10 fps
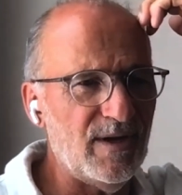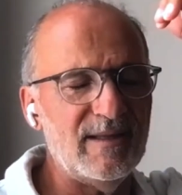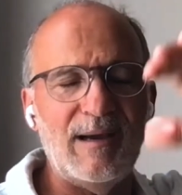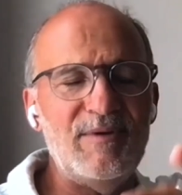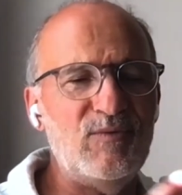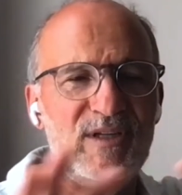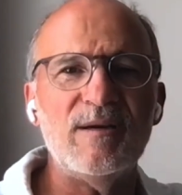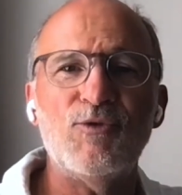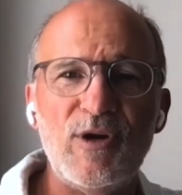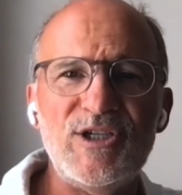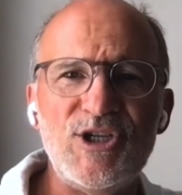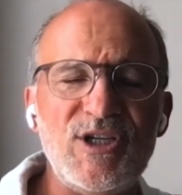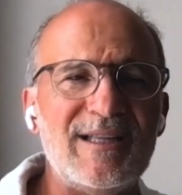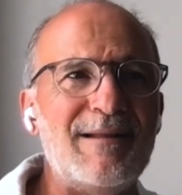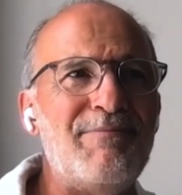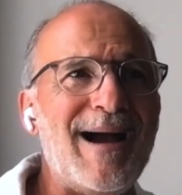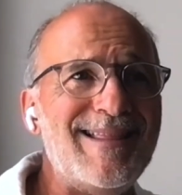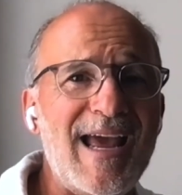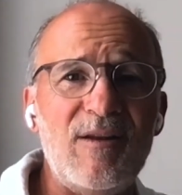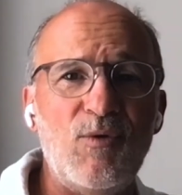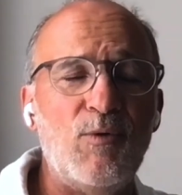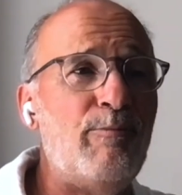And I mean, we did some crazy shit. And back then we